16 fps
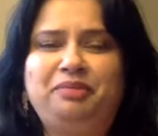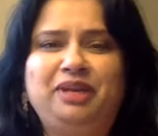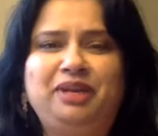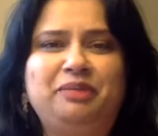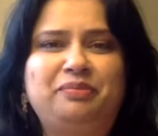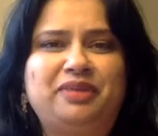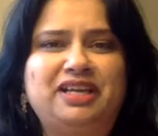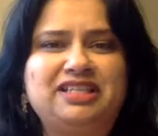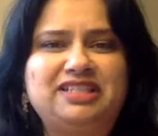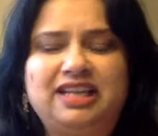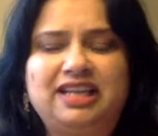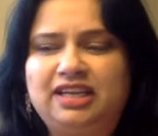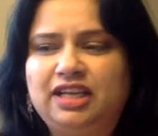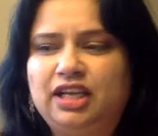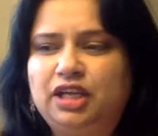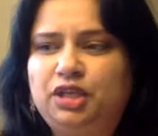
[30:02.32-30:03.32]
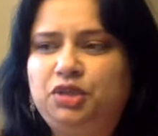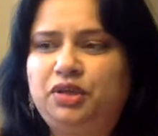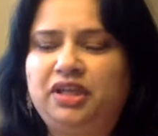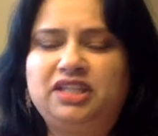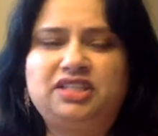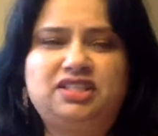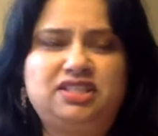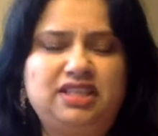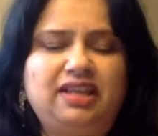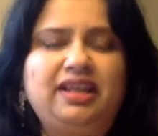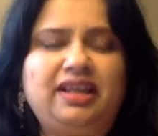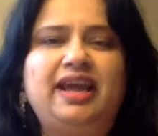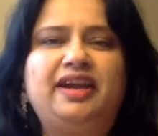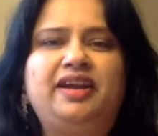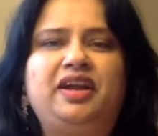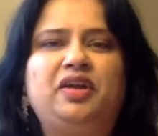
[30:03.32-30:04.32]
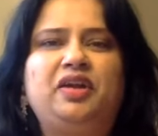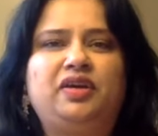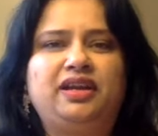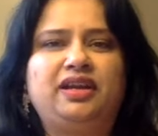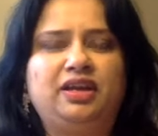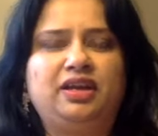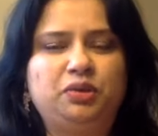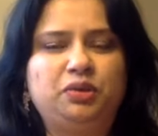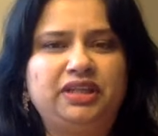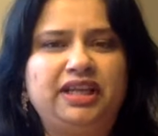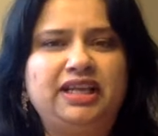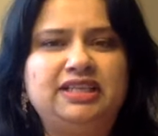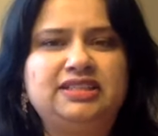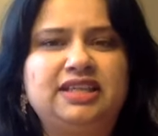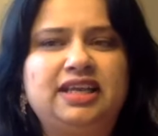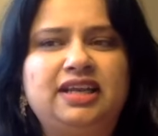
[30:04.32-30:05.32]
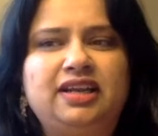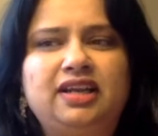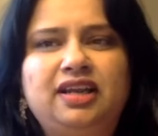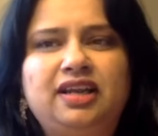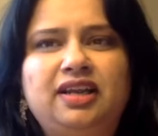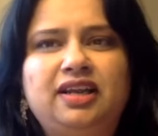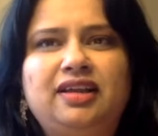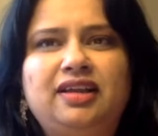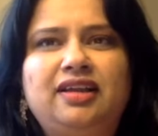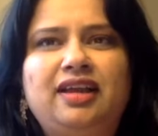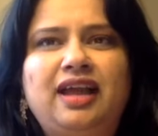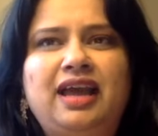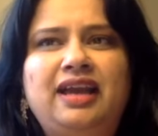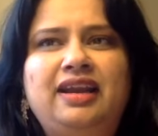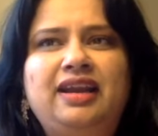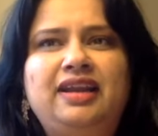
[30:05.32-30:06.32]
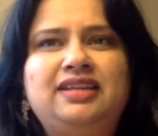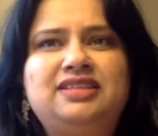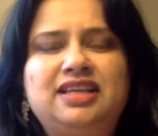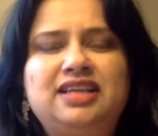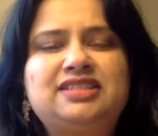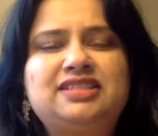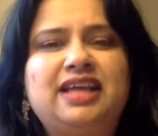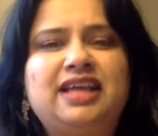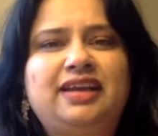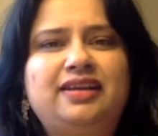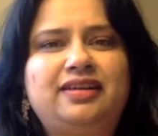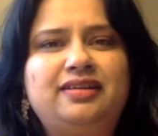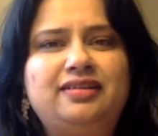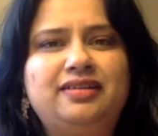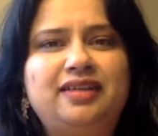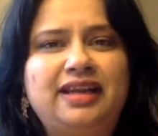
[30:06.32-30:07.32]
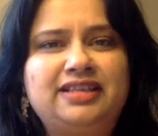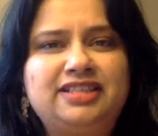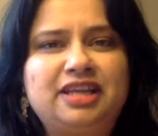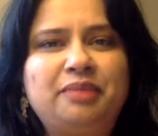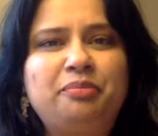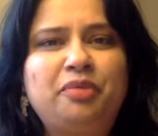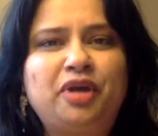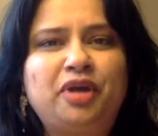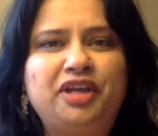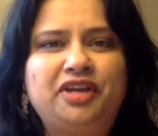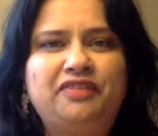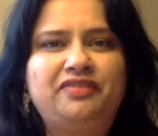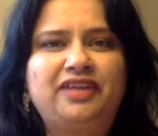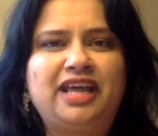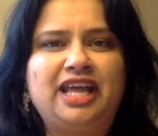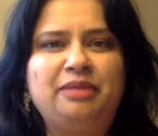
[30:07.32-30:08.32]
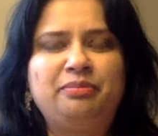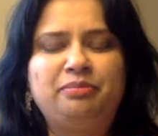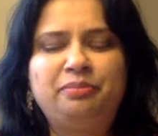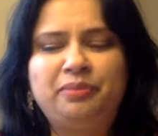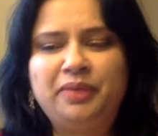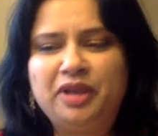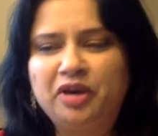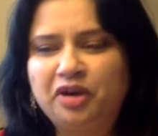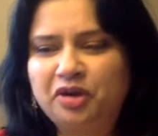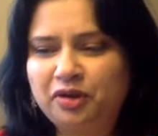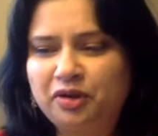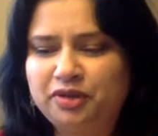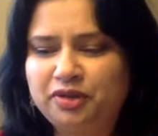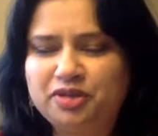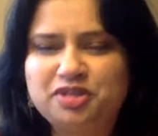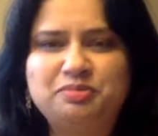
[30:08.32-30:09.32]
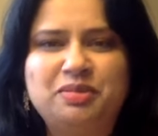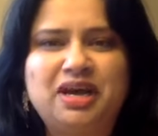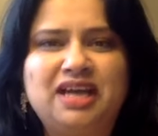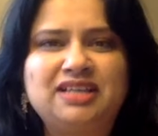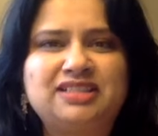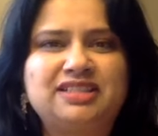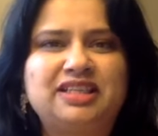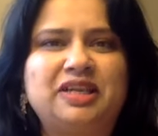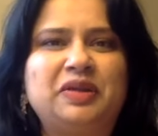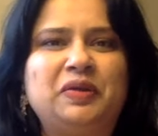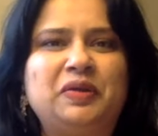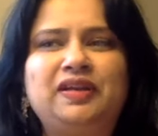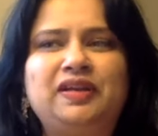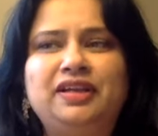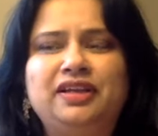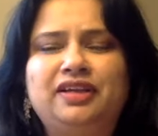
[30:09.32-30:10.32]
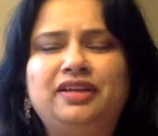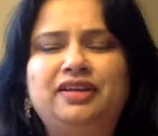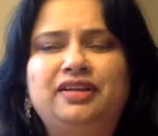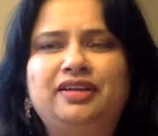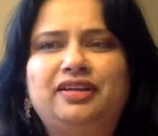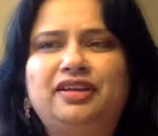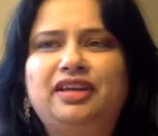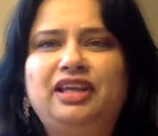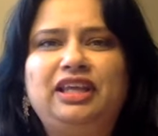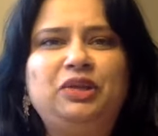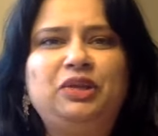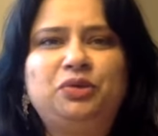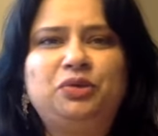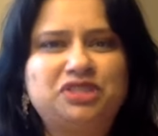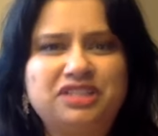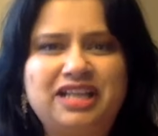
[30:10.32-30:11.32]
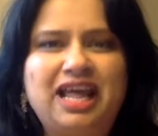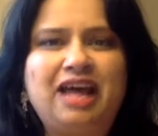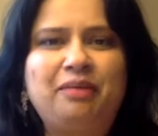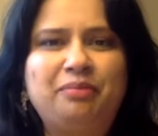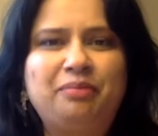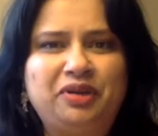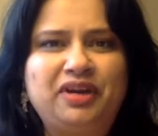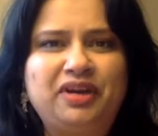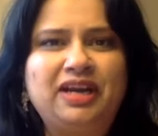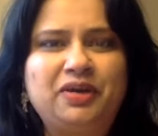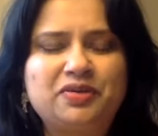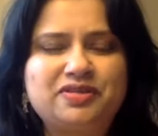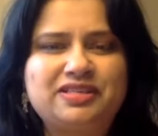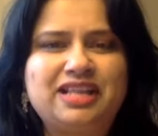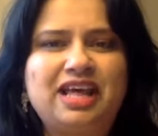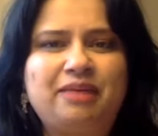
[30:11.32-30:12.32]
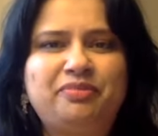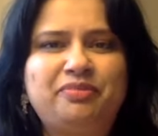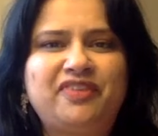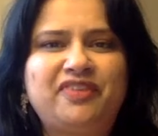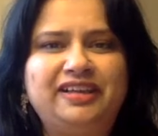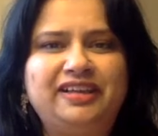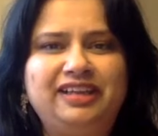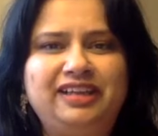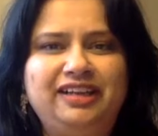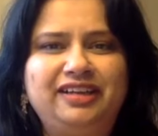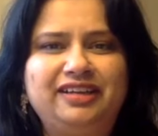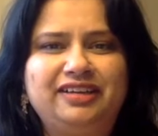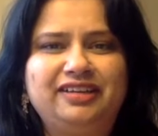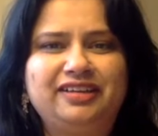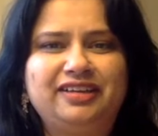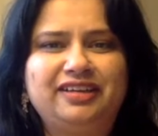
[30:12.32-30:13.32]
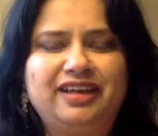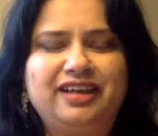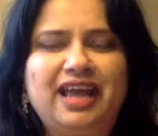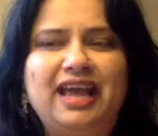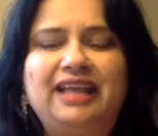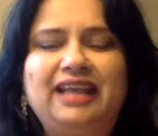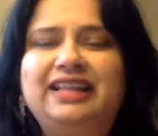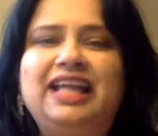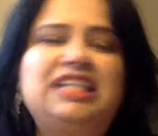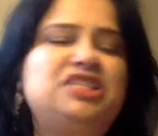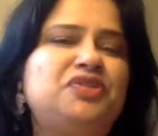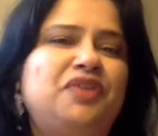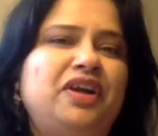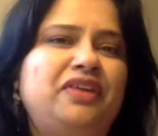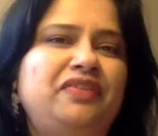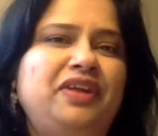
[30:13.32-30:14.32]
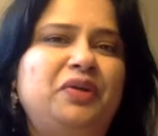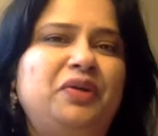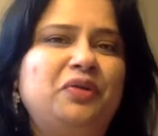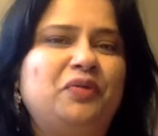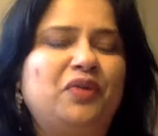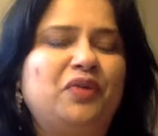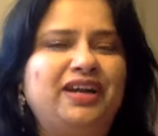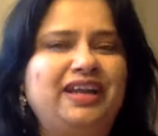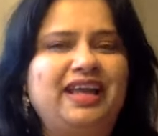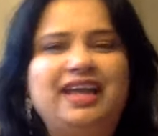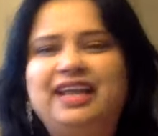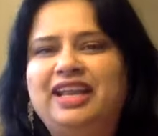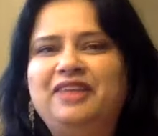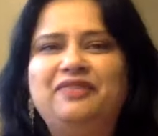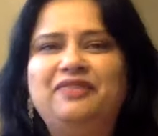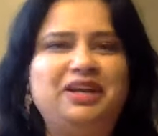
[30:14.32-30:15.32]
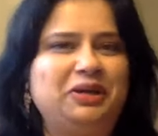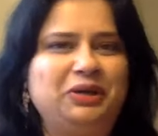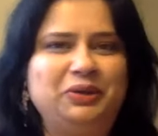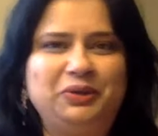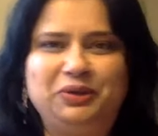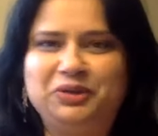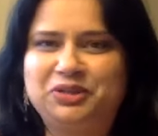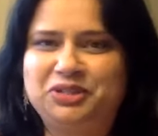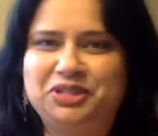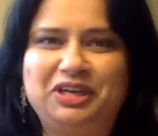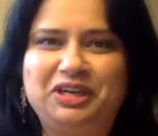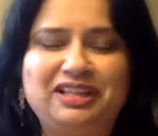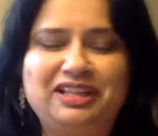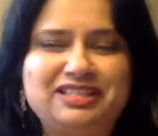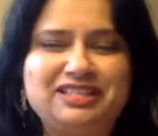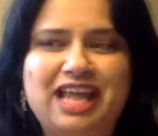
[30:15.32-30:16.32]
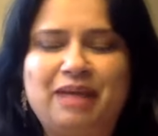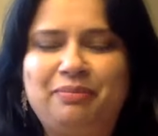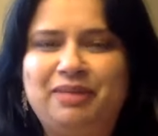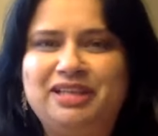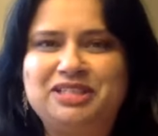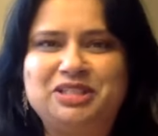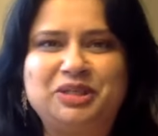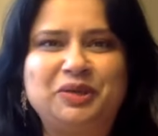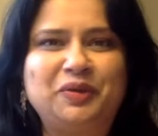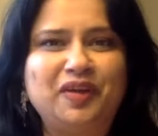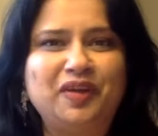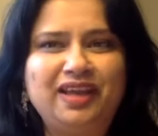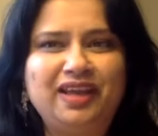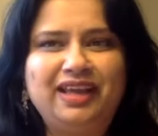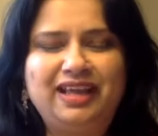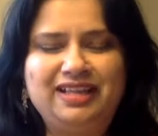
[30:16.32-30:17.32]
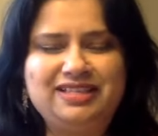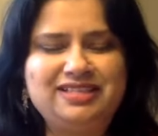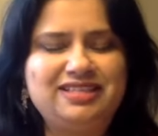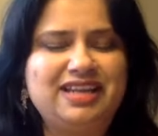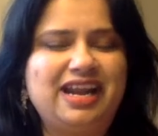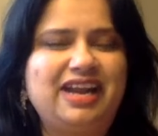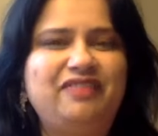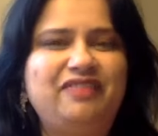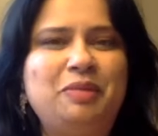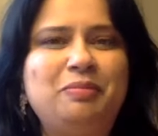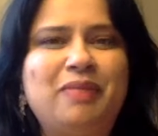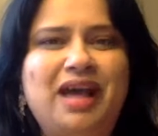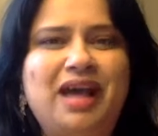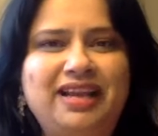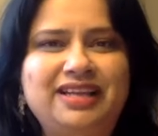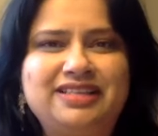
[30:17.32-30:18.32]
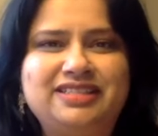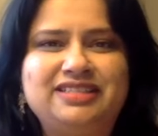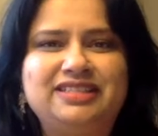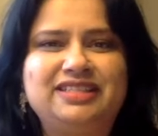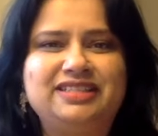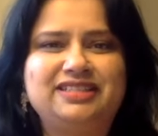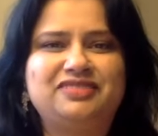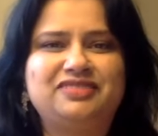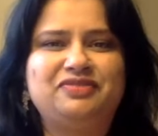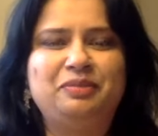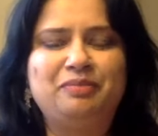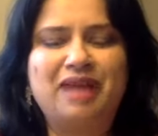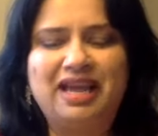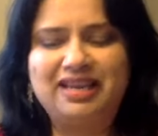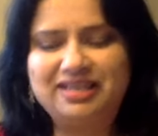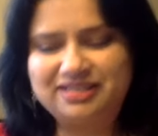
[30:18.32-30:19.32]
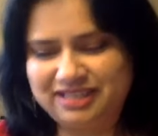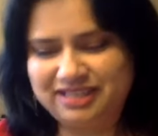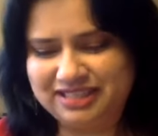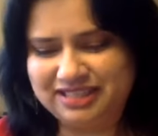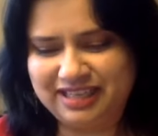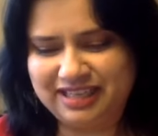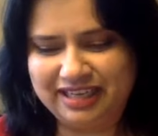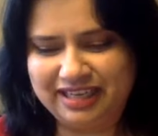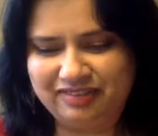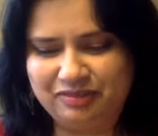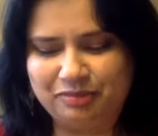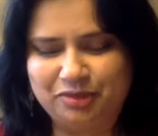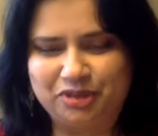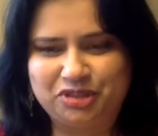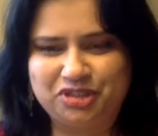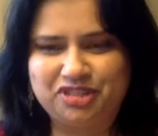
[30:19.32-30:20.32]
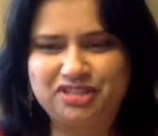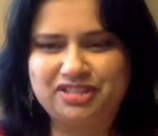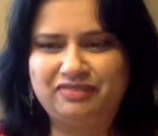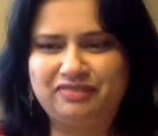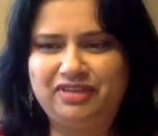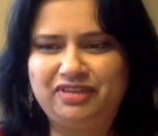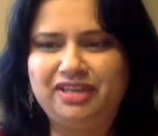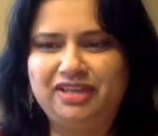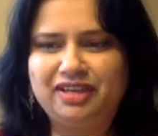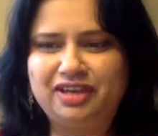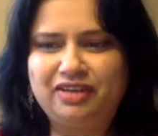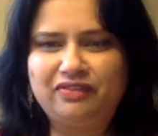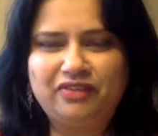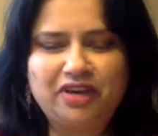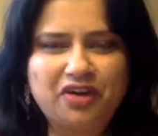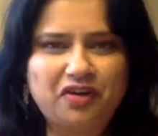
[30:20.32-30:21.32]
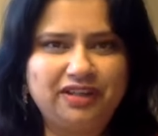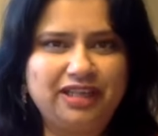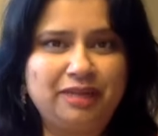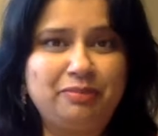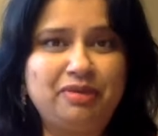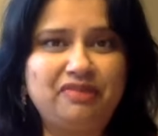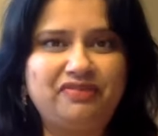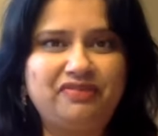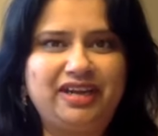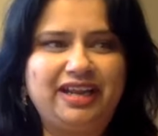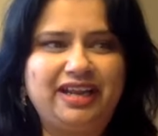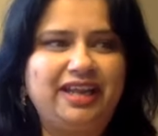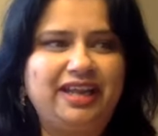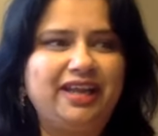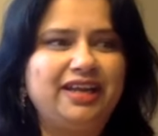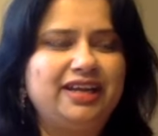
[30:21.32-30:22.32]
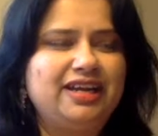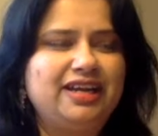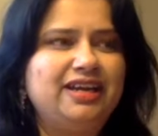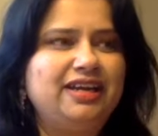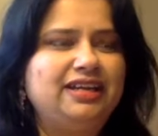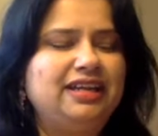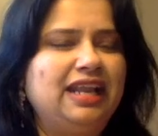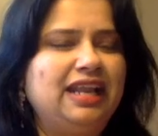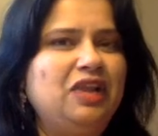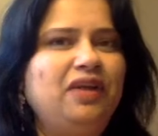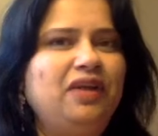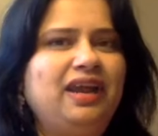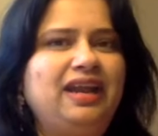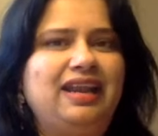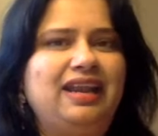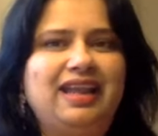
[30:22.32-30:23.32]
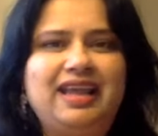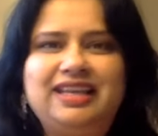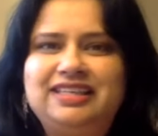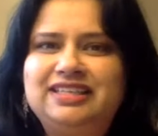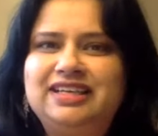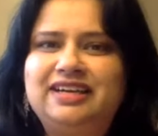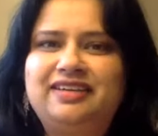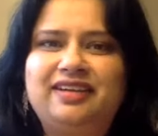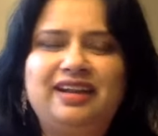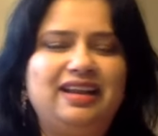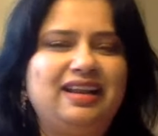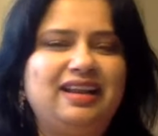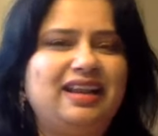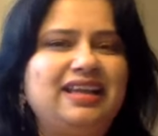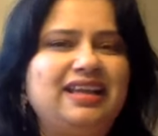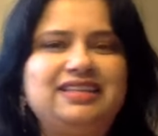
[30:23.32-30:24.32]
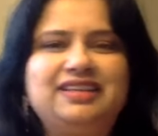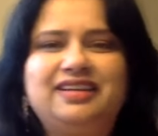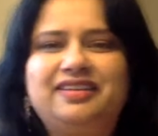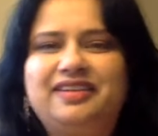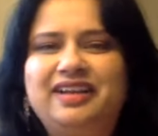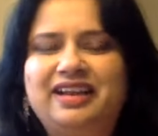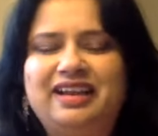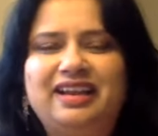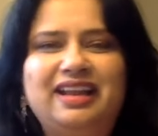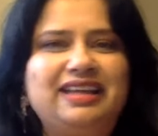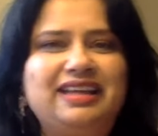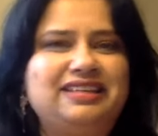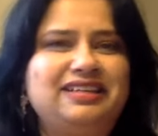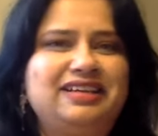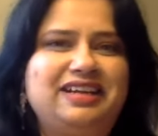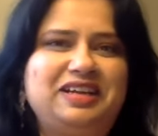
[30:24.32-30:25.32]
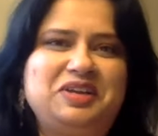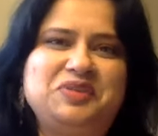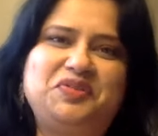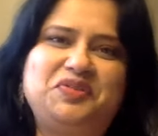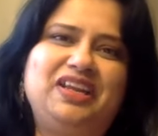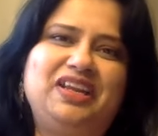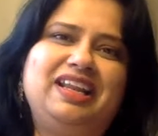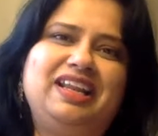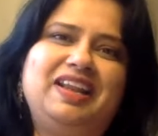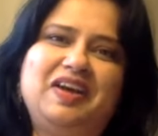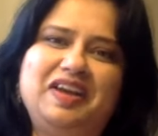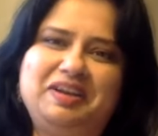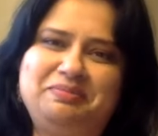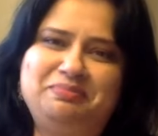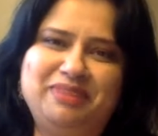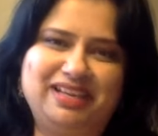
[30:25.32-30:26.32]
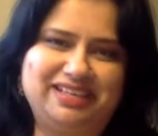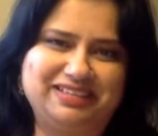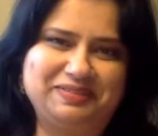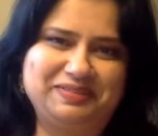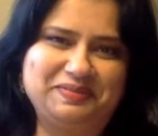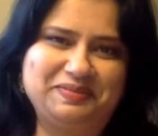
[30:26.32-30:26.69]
be depressed. And you can still carry on and do things. And it's just that at some point of time, beyond all those masks and all, you snap. You tend to snap finally. Yeah, and that's what we don't want anyone to do. You should not snap. And so instead, we manage this. We manage these negative emotions and we work on them every day till you get lighter and lighter and lighter and you feel a lot better.